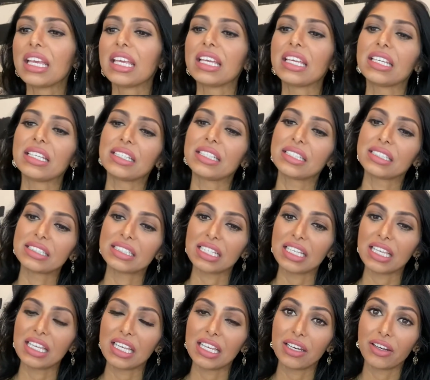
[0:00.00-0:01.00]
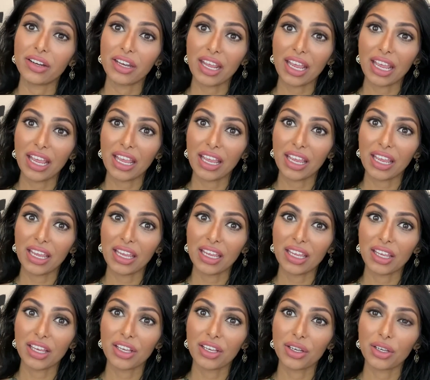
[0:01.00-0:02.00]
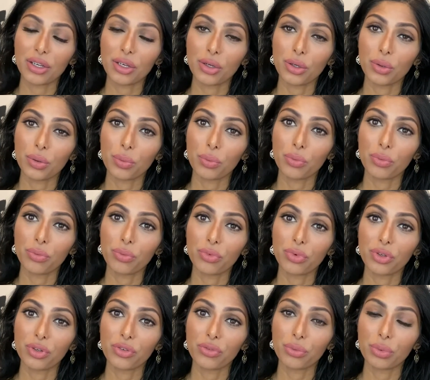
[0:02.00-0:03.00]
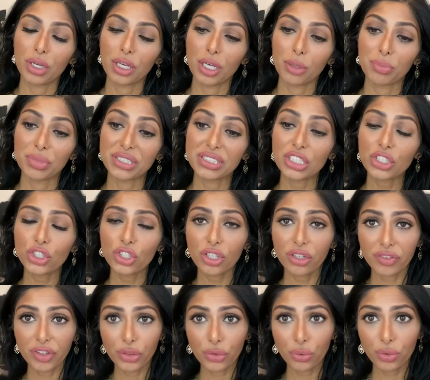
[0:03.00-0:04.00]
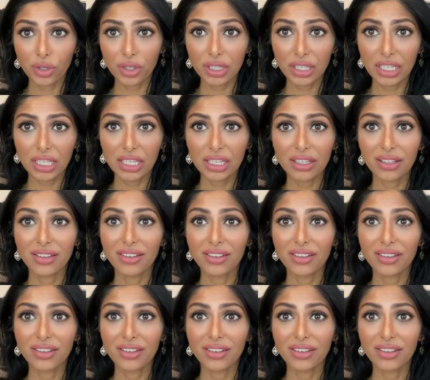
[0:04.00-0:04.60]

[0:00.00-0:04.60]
is in a position of authority